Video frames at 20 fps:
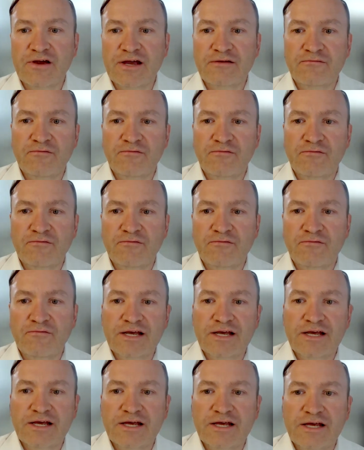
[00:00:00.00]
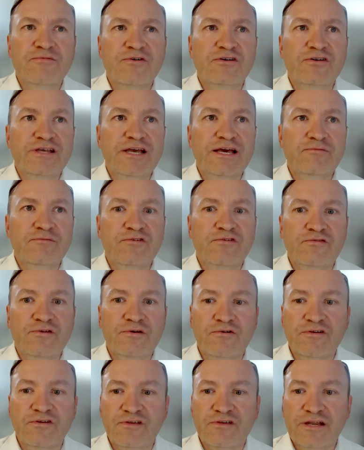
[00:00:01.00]
And what I can say about the
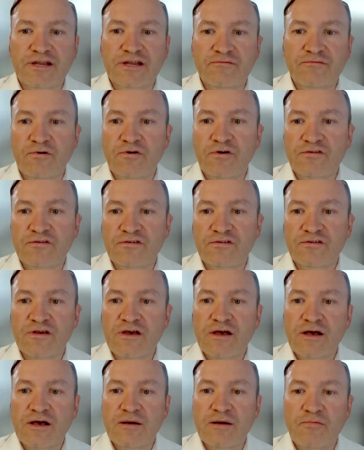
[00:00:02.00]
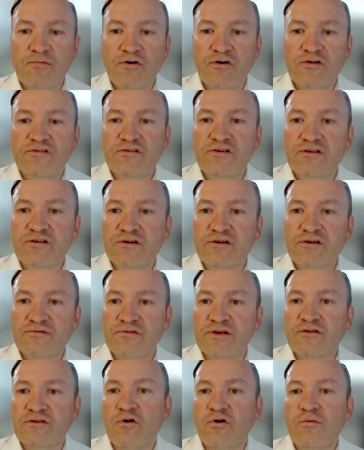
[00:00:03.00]
atmosphere was that it was a
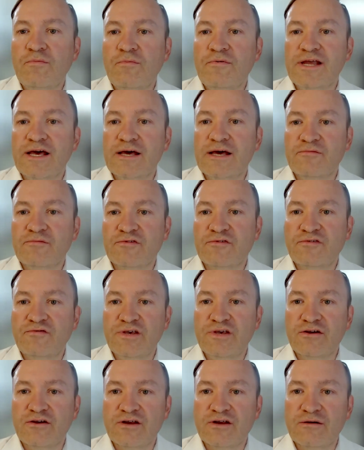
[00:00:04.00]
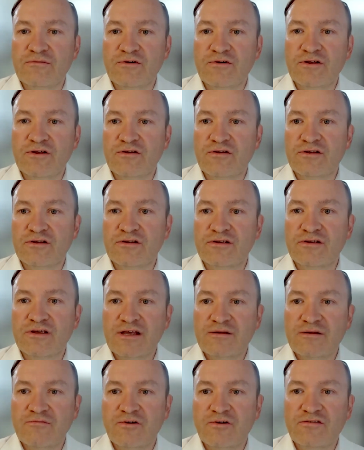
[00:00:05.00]
positive and open atmosphere. It
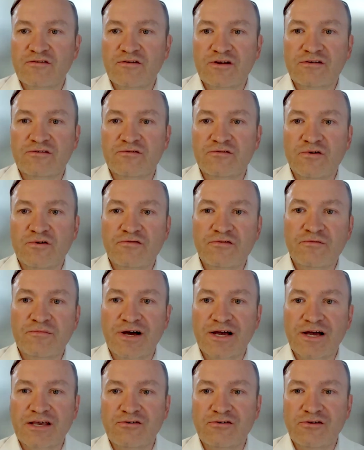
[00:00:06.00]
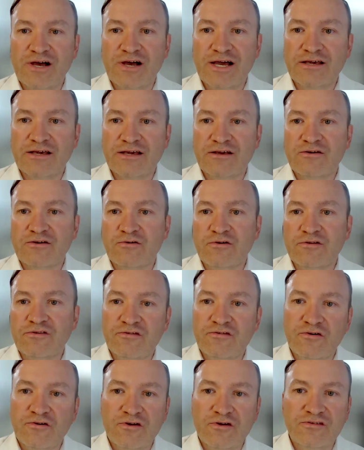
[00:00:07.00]
was not driven by like
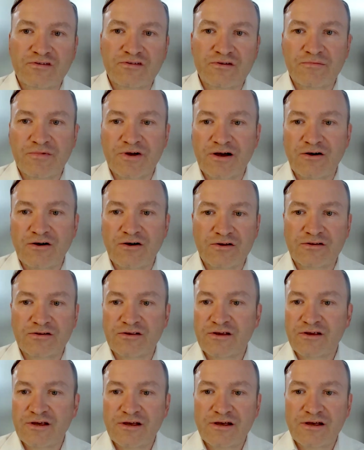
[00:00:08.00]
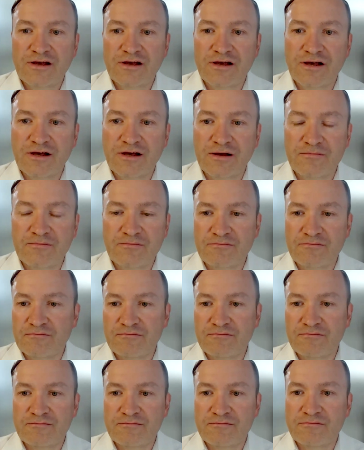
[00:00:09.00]
concerns about
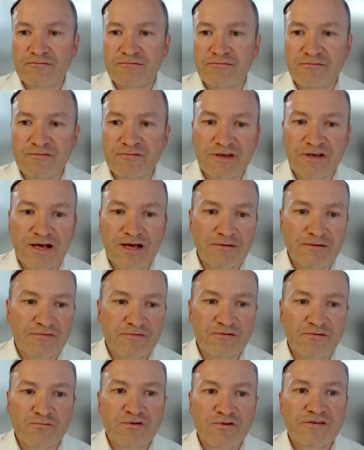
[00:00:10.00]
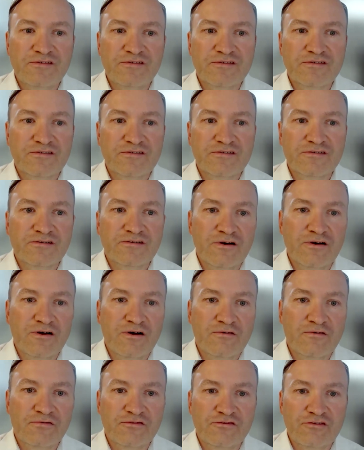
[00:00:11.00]
the risks
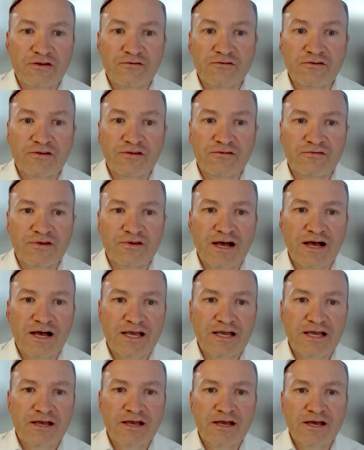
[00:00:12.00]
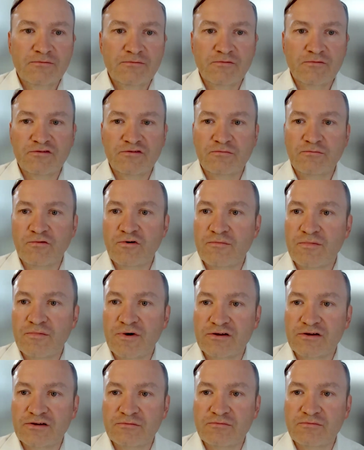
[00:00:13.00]
of generative AI. It was more
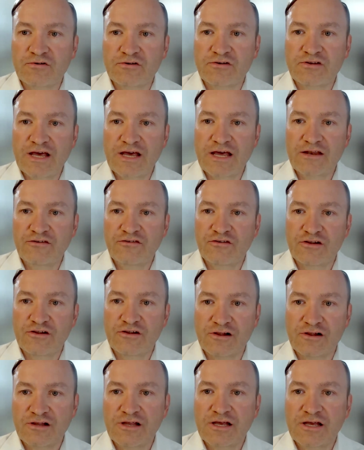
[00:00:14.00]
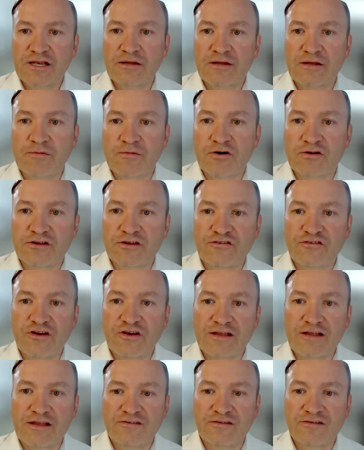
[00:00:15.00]
about the potential and about the
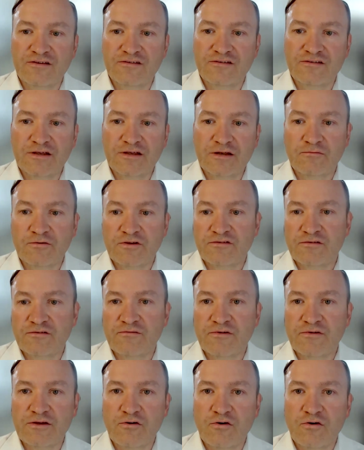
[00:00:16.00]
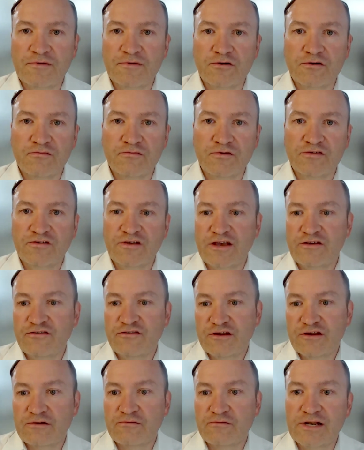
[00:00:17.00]
chances. And it was a very open
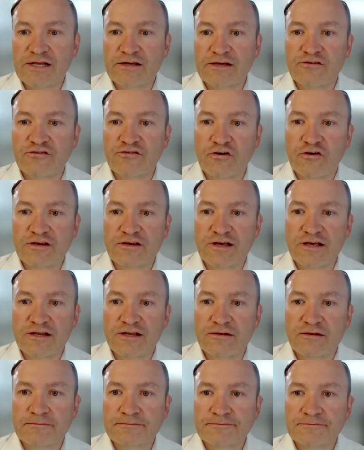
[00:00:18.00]
conversation. I really enjoyed that.